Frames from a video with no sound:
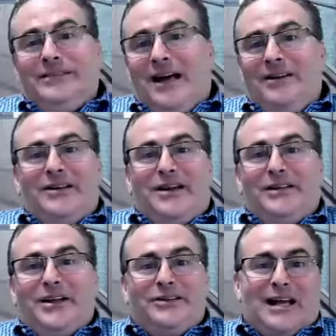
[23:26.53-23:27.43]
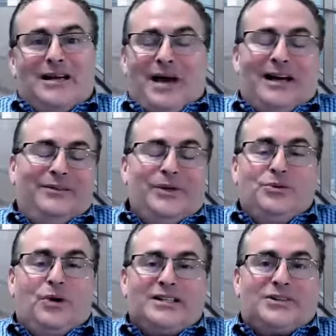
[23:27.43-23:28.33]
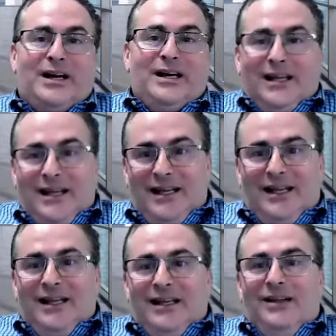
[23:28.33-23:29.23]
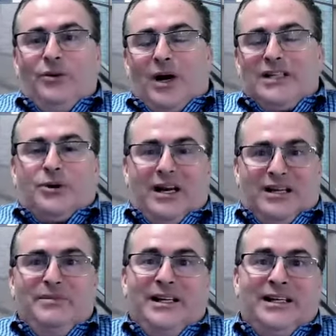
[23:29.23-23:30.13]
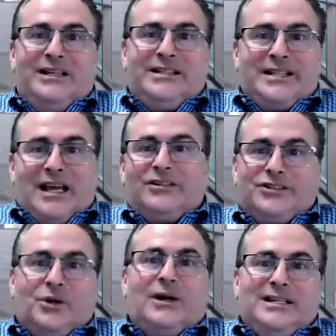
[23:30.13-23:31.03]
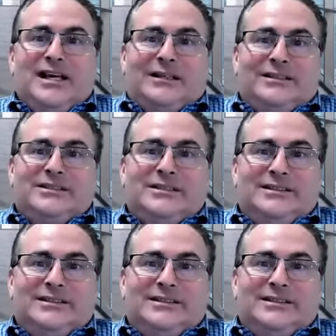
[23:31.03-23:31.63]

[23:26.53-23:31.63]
Oh no doubt about it. If you watch great comedians, they are storytellers.